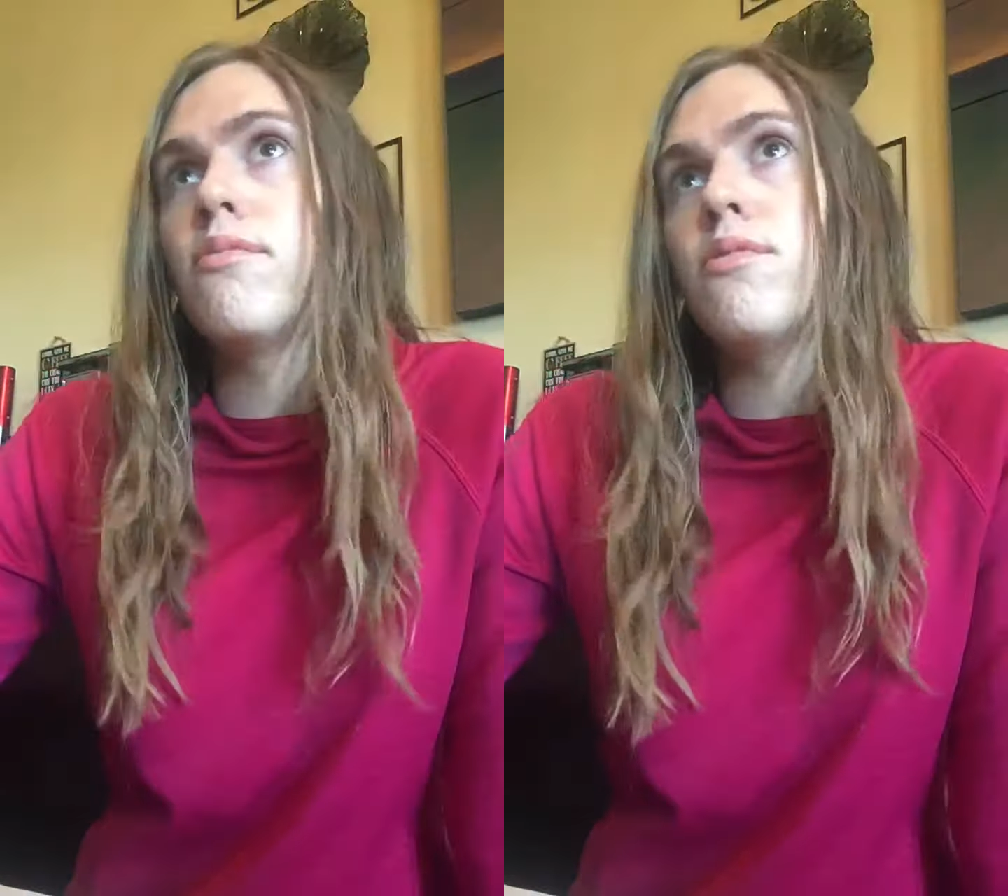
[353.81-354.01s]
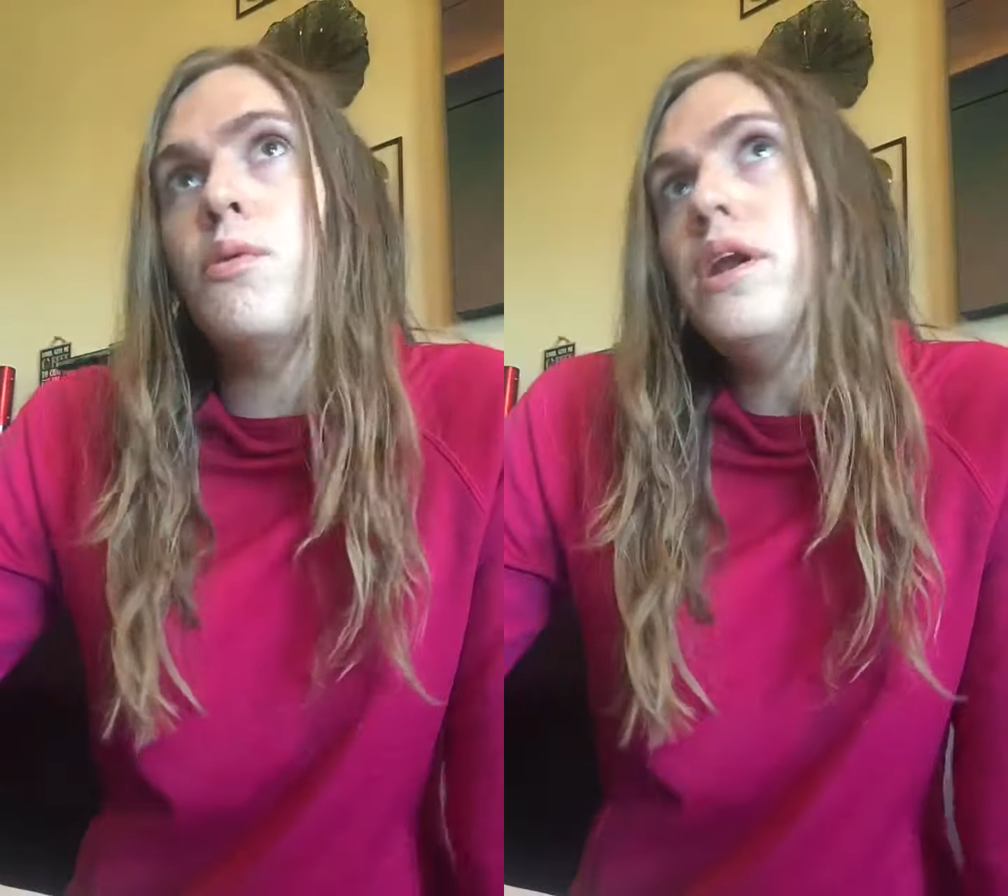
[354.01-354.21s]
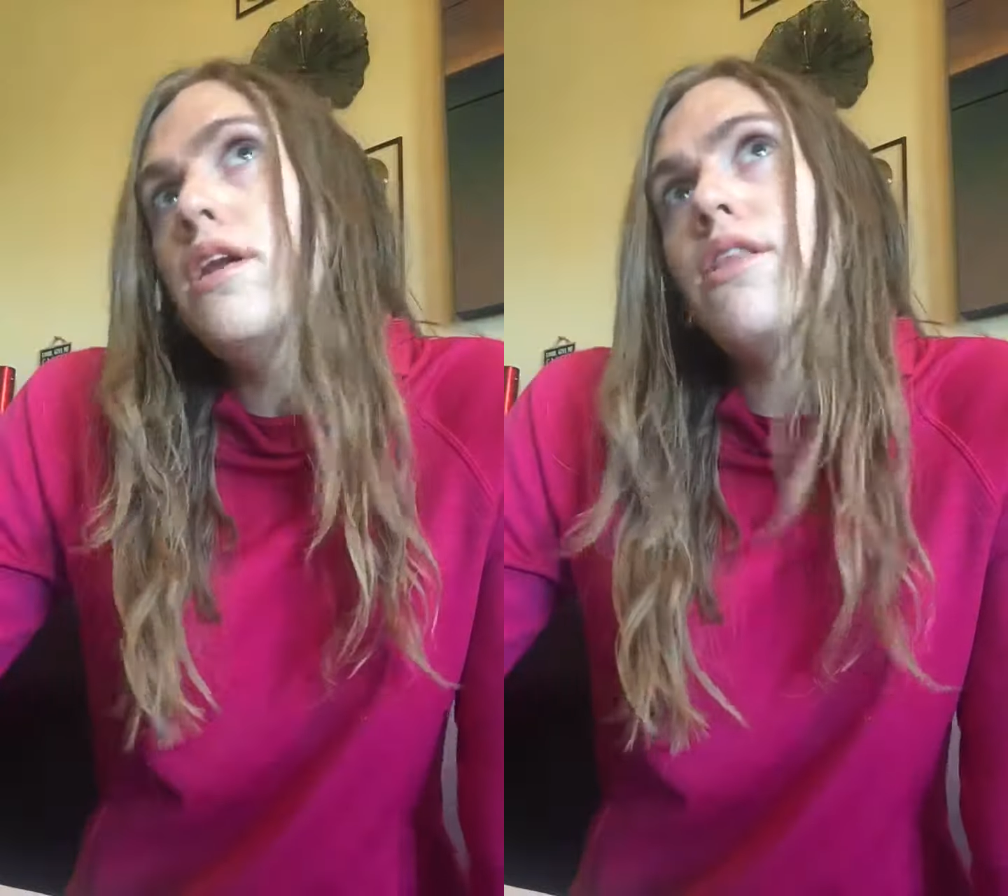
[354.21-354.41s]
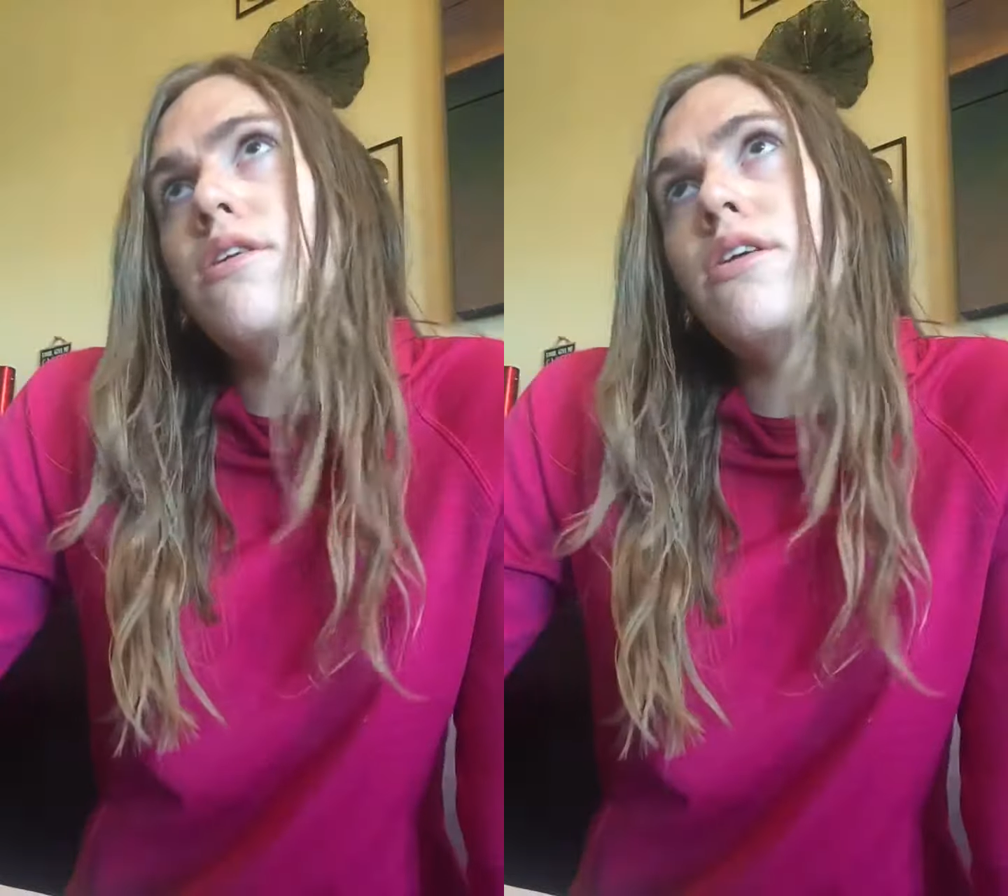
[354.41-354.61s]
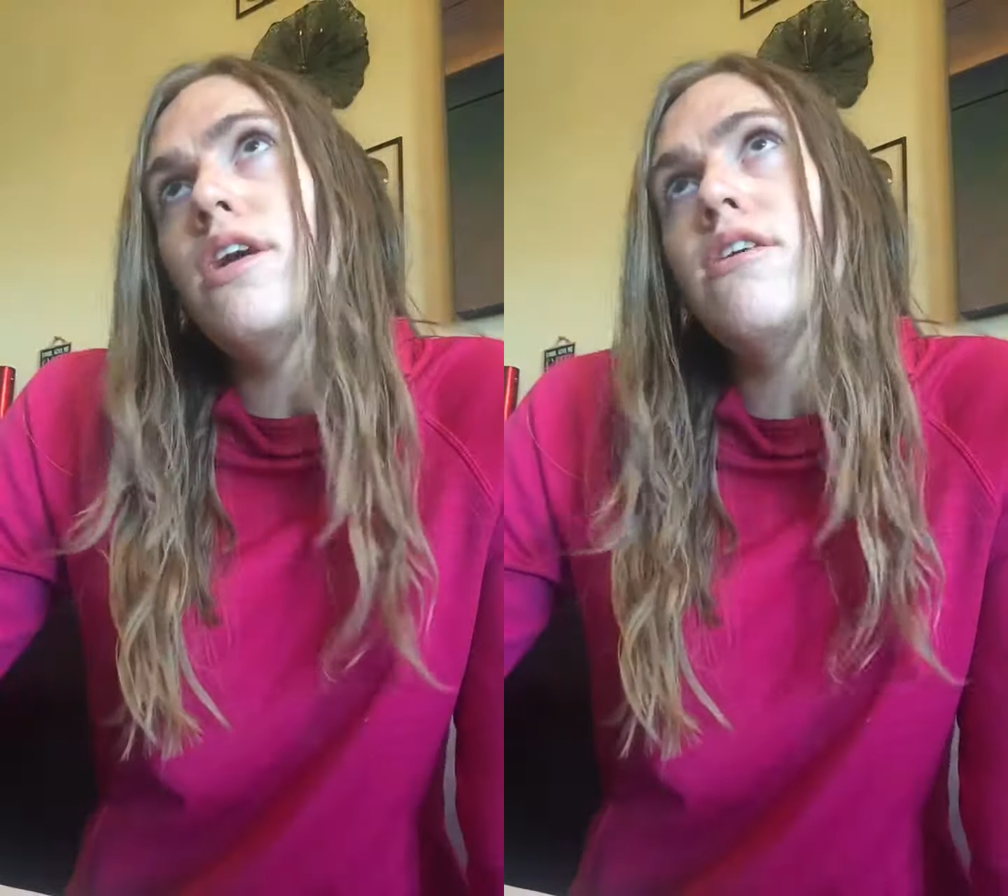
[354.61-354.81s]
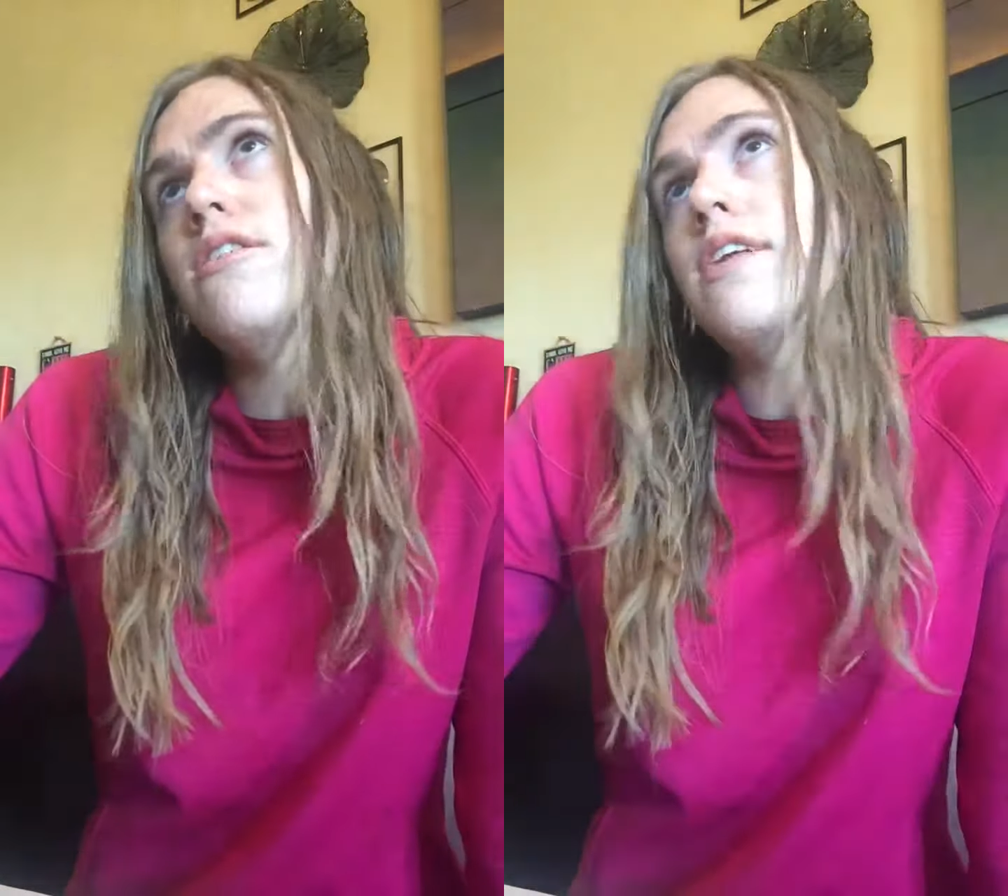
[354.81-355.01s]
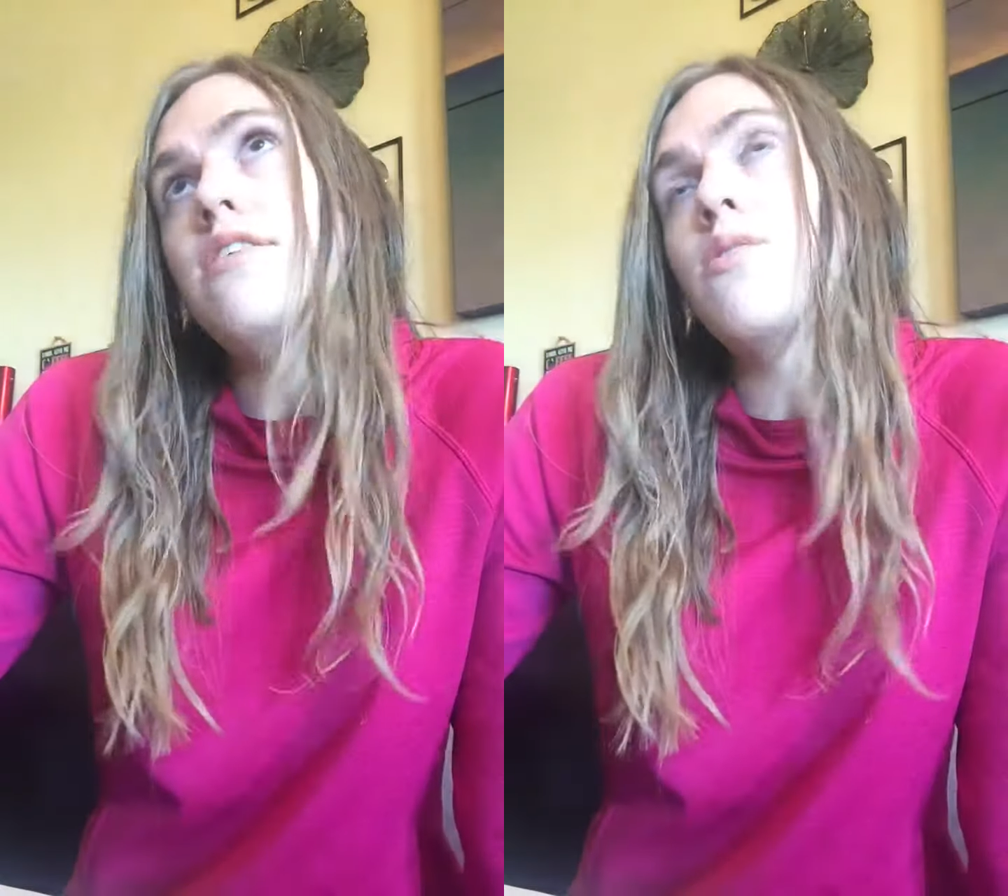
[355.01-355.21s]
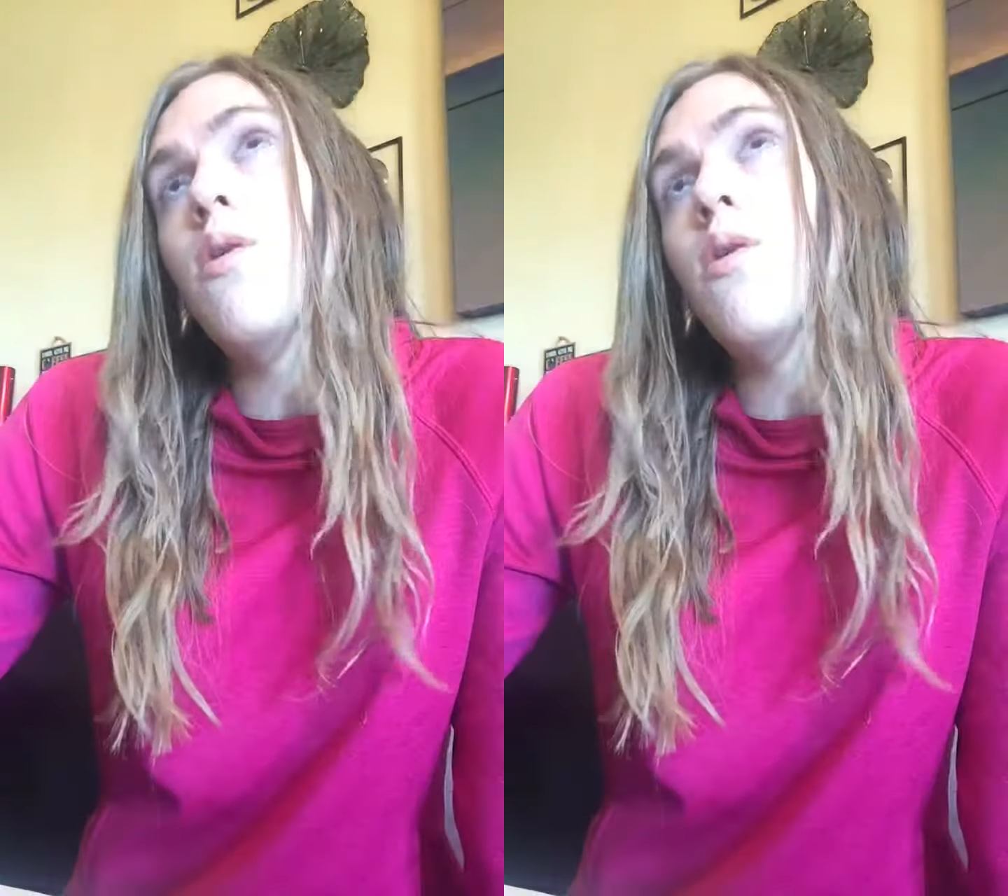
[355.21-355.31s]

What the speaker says: 20 to 30 years at least